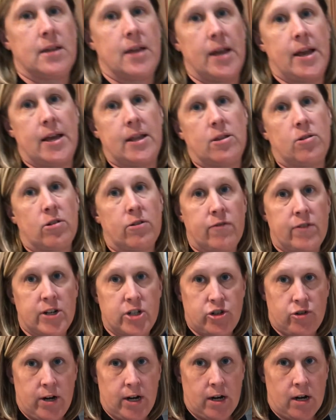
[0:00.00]
in the
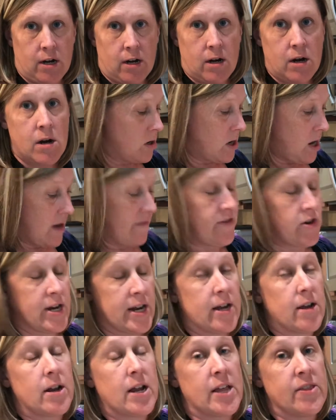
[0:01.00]
refrigerator, covered
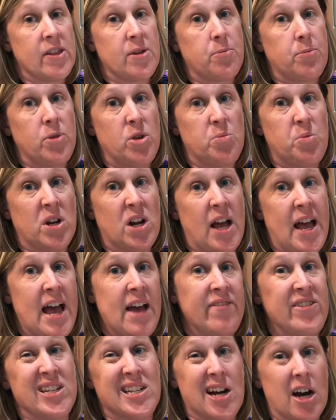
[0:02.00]
it, and then you put a
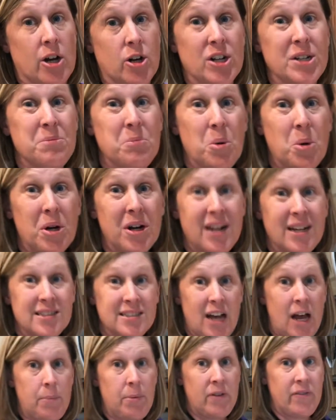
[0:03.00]
heavy cutting board on
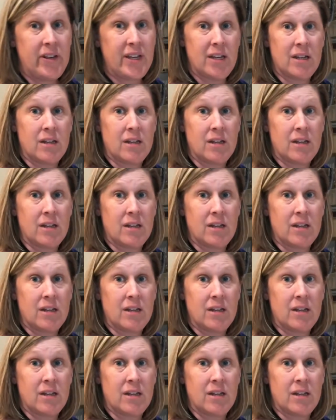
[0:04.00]
top of it.